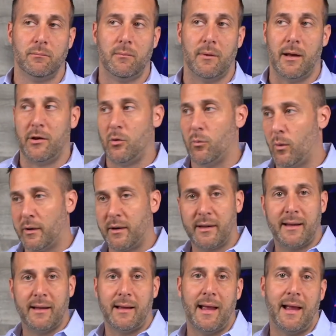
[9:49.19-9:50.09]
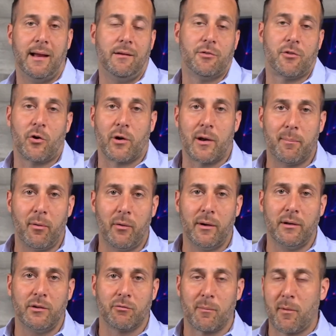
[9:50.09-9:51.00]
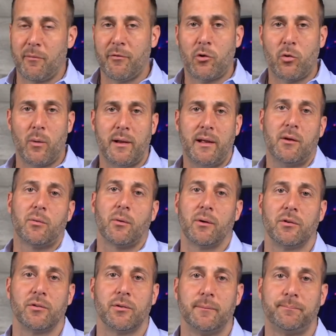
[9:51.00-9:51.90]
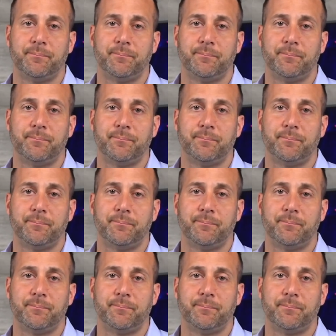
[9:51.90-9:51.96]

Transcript: and you wanted to gain 30 points, remove the 20 inquiries.